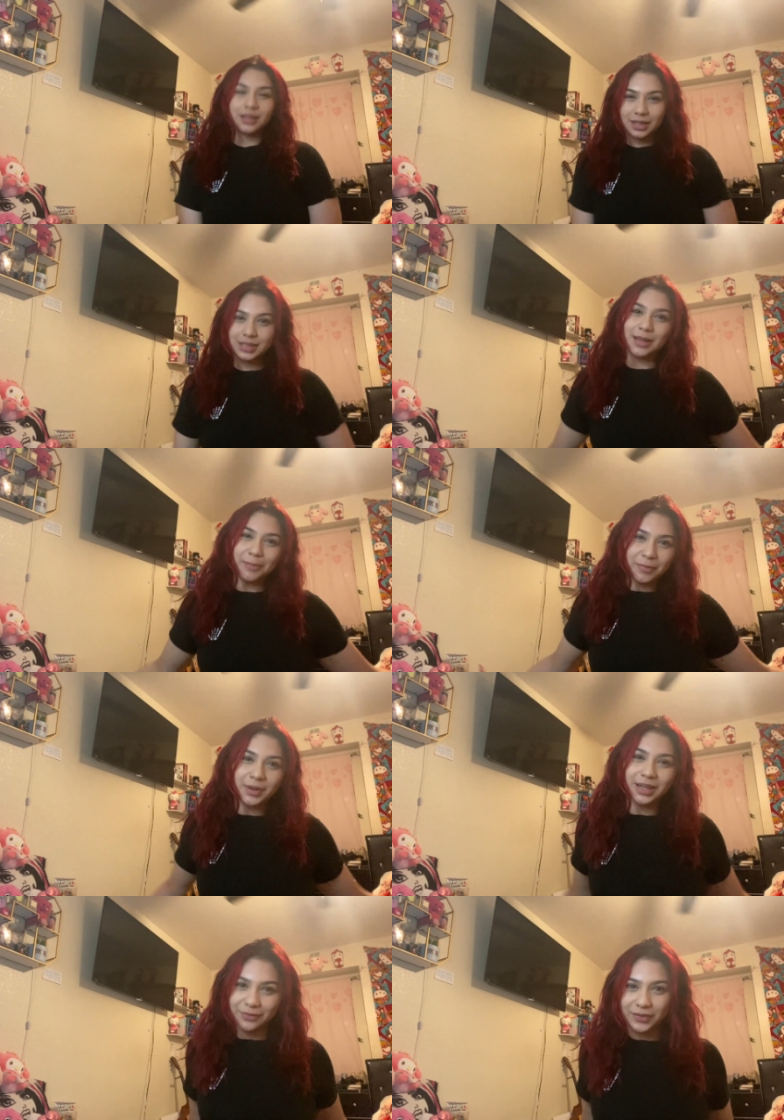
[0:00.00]
because I'm
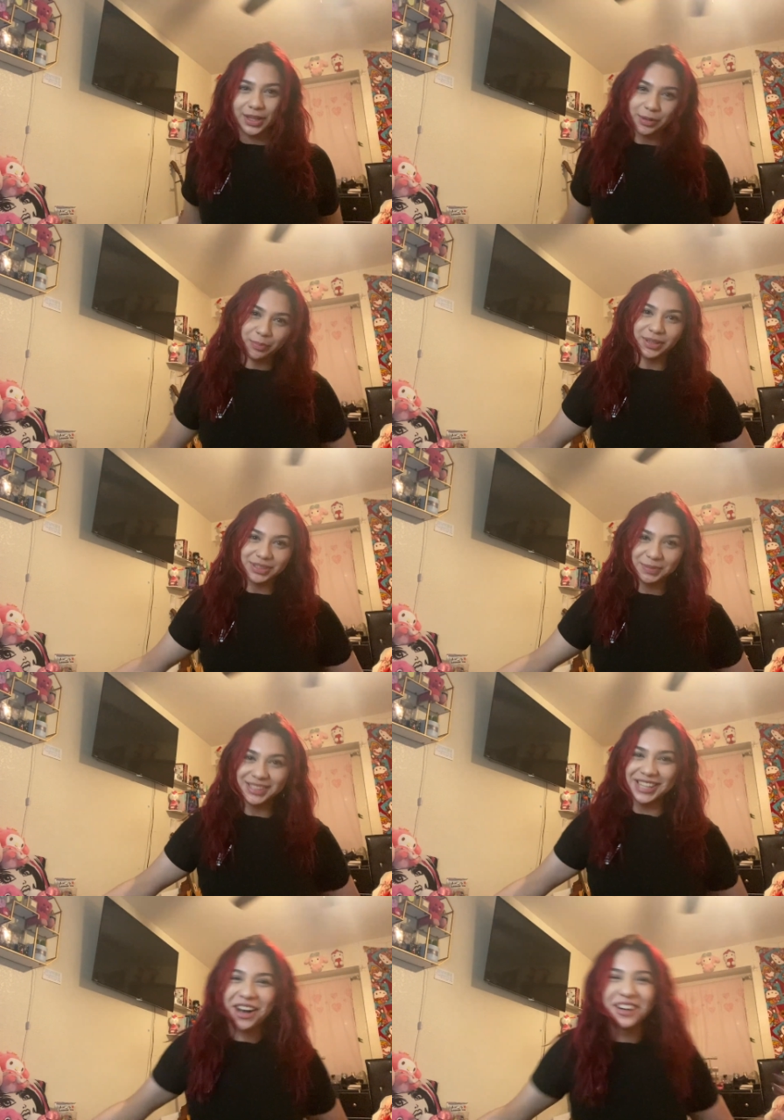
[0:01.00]
gonna fucking pierce
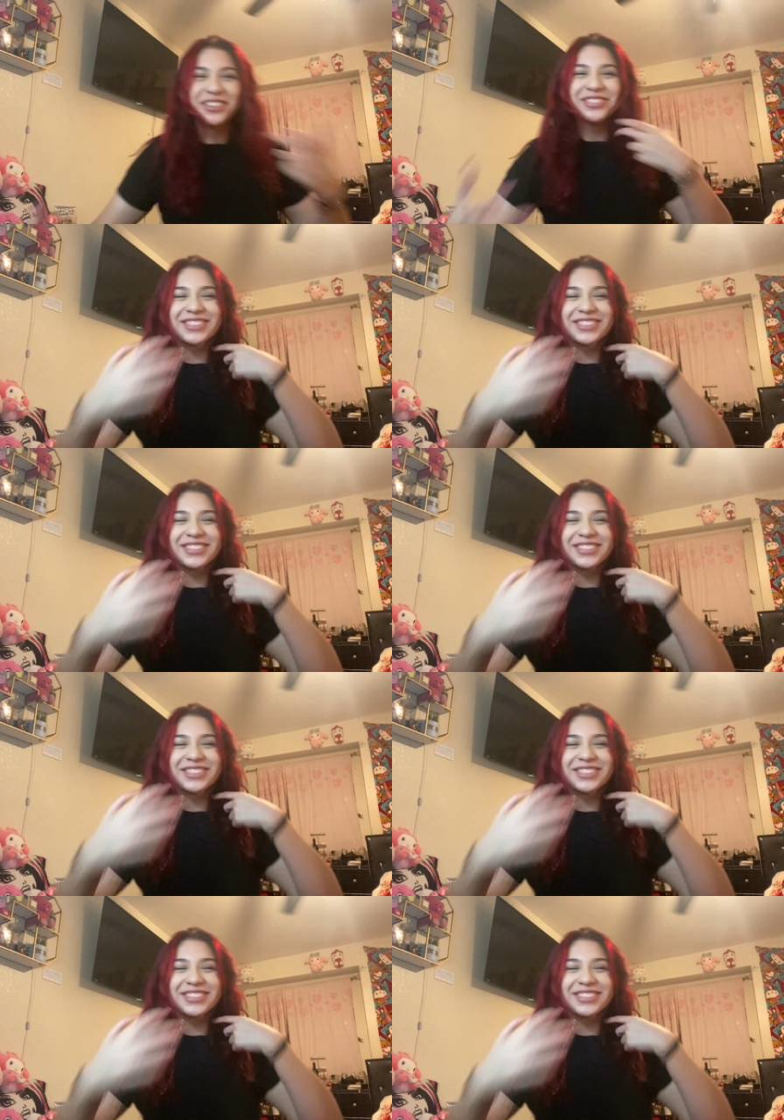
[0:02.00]
myself.